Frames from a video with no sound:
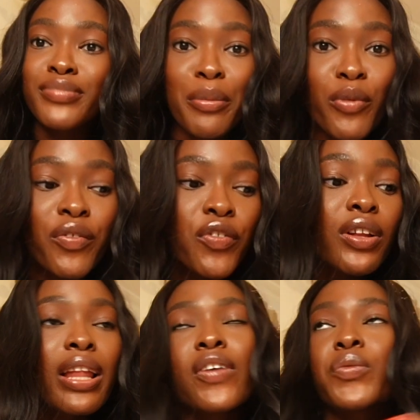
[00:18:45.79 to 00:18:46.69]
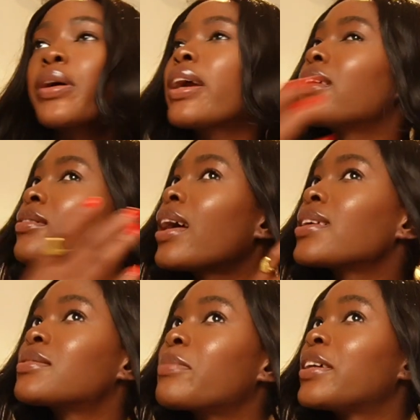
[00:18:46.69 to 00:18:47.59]
I'm grateful for life. But yeah,
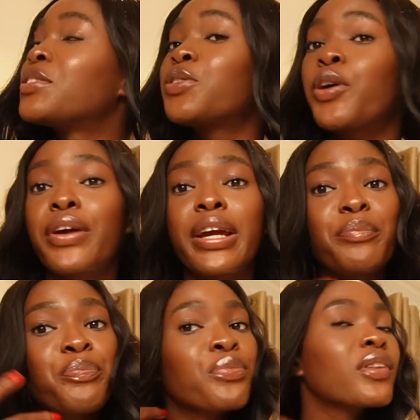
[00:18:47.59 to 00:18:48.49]
that's my story.